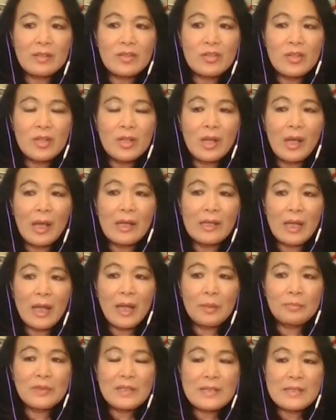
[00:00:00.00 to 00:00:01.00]
an empty
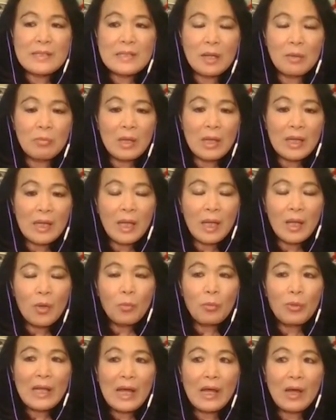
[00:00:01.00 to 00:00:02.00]
stomach, but
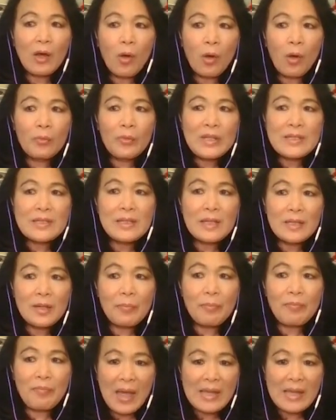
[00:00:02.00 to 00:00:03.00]
I always did the
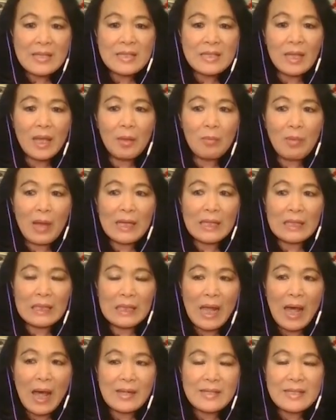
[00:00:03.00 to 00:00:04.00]
best in my
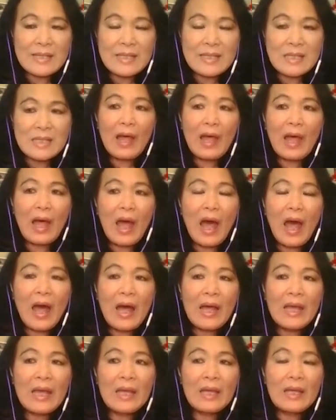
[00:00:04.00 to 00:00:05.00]
class.
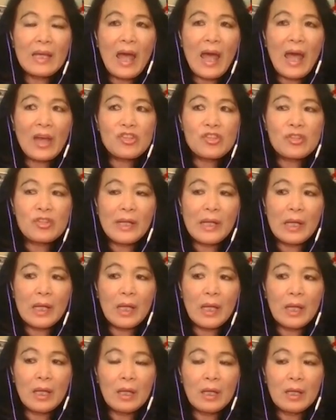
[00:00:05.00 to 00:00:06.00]
I
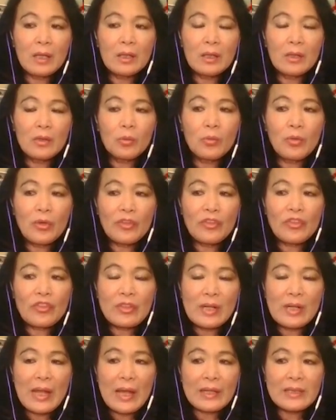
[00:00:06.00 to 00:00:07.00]
actually was
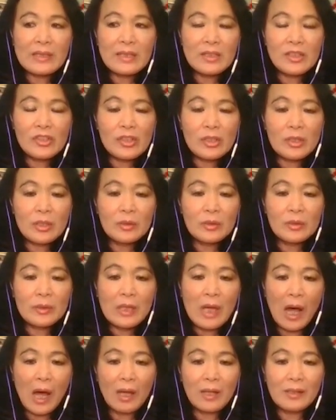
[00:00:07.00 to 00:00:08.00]
selected to go to
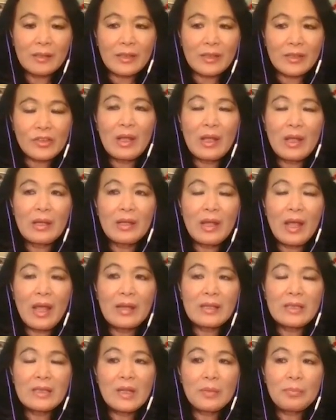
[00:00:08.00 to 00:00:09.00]
college and
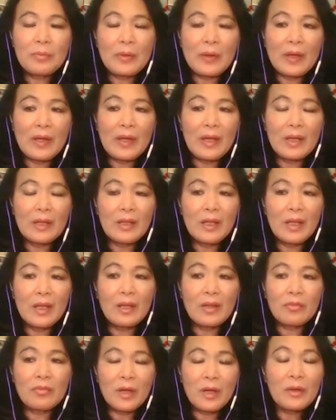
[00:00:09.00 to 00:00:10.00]
ended up in
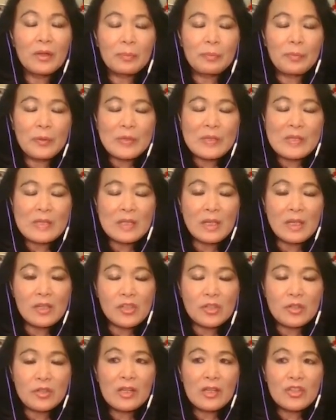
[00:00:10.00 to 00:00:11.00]
a very
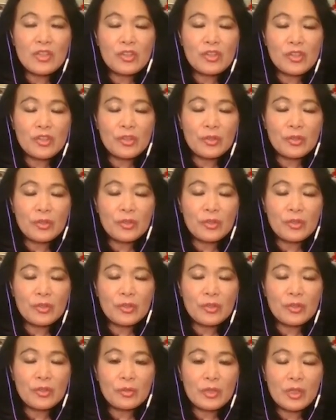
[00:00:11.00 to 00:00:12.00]
prestigious institute
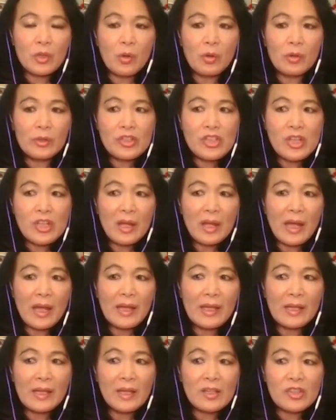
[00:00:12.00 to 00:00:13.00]
called the Shanghai
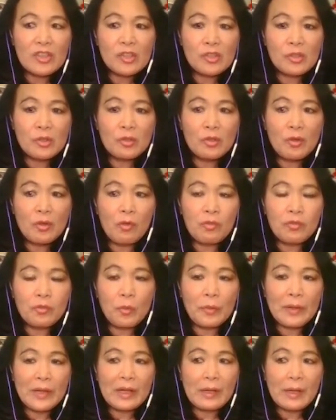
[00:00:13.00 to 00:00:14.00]
Institute of
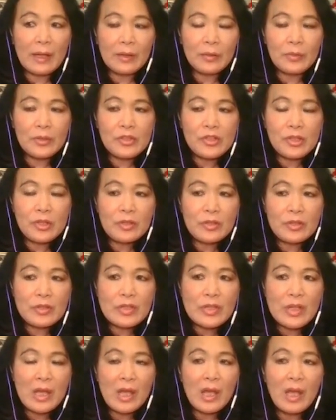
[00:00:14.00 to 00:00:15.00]
Foreign Languages.
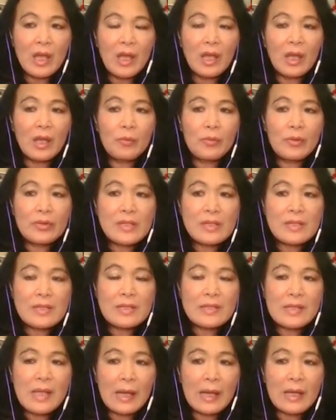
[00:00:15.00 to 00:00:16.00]
It was the
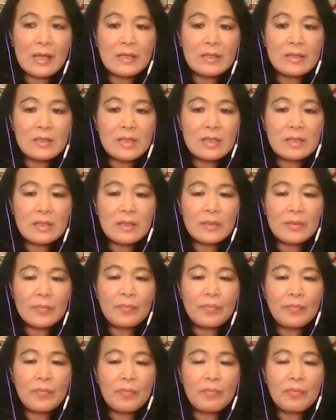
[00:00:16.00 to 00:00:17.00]
second
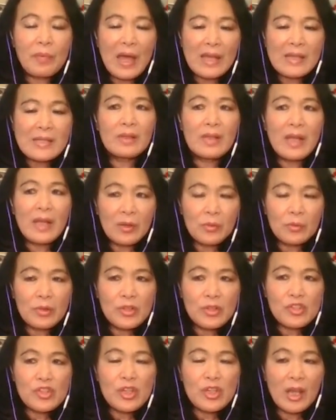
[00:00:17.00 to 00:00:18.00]
best
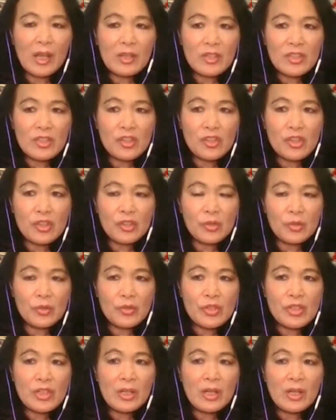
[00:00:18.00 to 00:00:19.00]
language
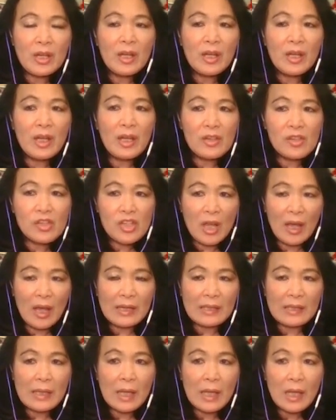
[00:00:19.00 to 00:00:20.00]
institute in
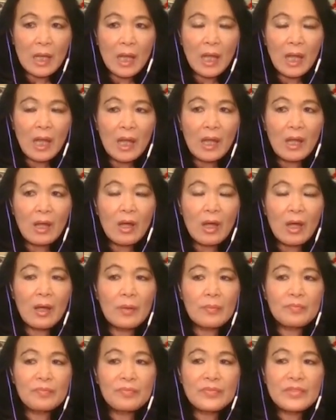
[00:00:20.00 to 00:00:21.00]
China.
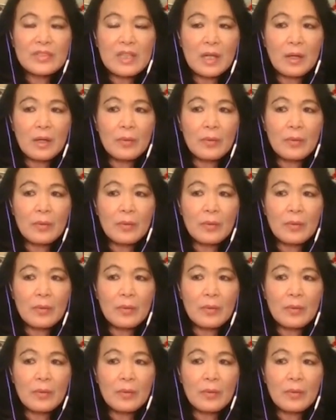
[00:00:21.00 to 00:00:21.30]
And